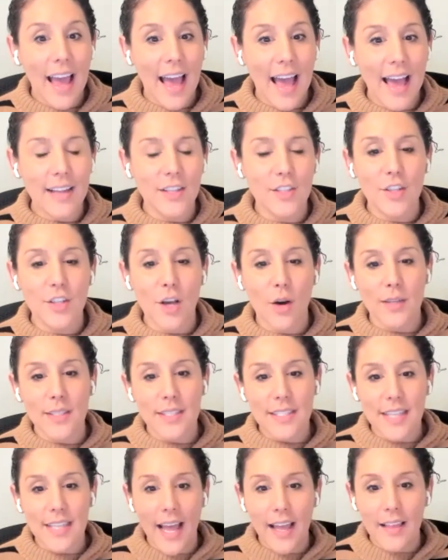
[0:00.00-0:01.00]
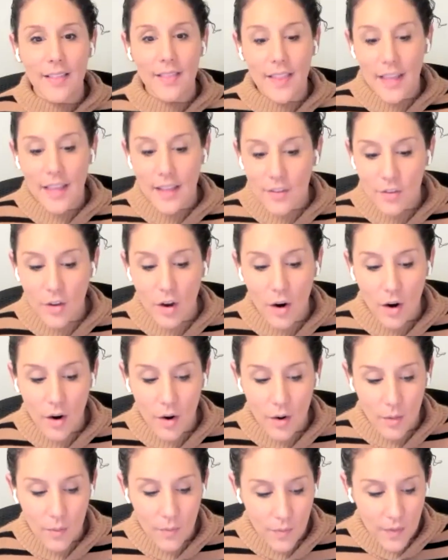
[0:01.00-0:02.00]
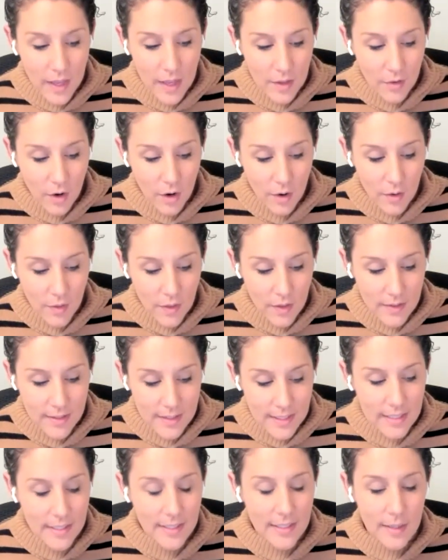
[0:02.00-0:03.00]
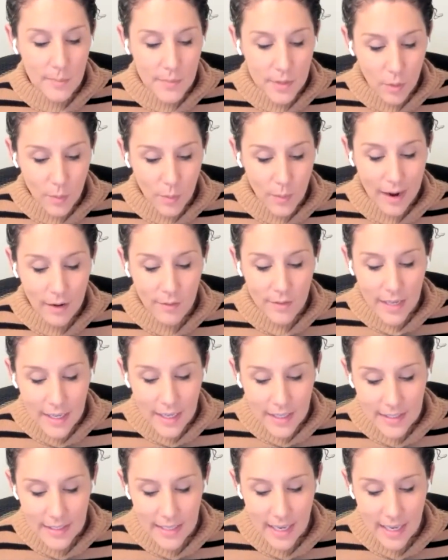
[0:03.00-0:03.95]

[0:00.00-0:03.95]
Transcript: And so it's like, these are, these are the systems around us.